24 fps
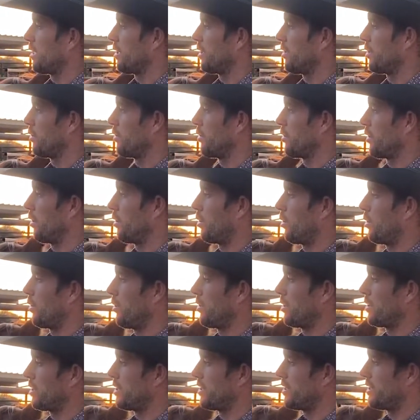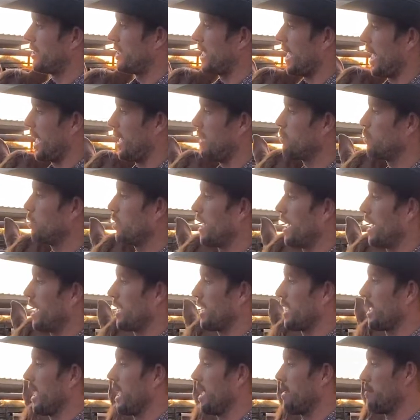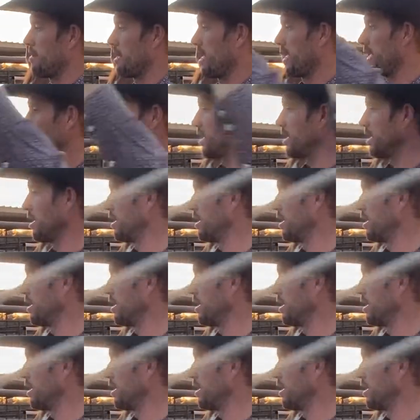through the hole the same way it came in,